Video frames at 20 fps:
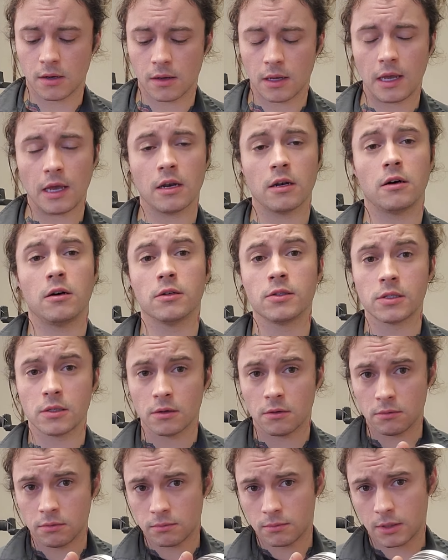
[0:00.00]
And
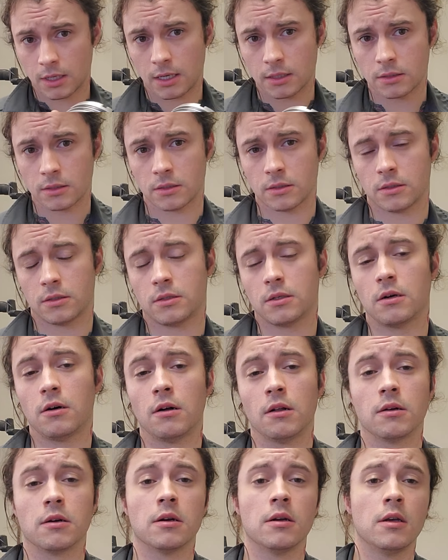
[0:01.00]
also, as an
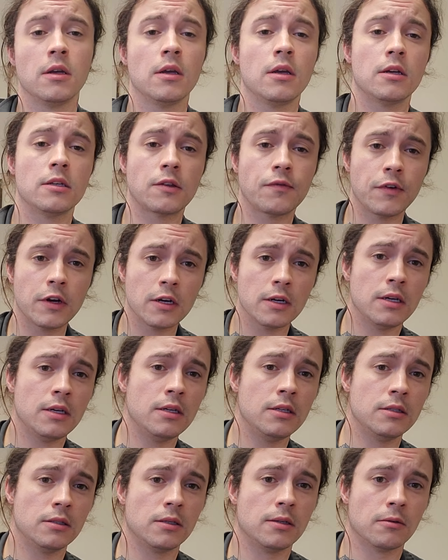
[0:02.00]
installer, it's very
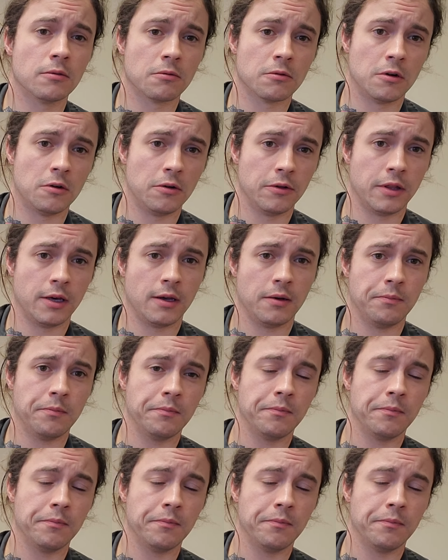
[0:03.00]
easy to roll them.